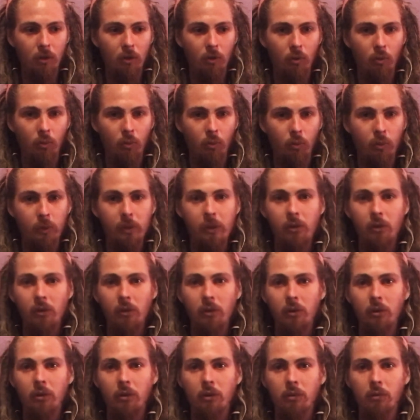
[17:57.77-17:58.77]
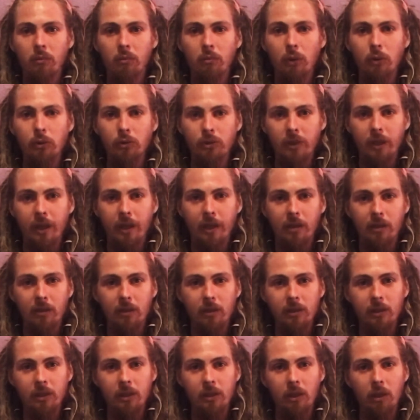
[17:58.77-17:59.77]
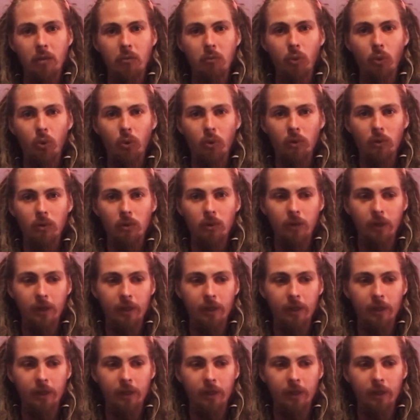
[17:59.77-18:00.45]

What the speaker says: we're most likely immortal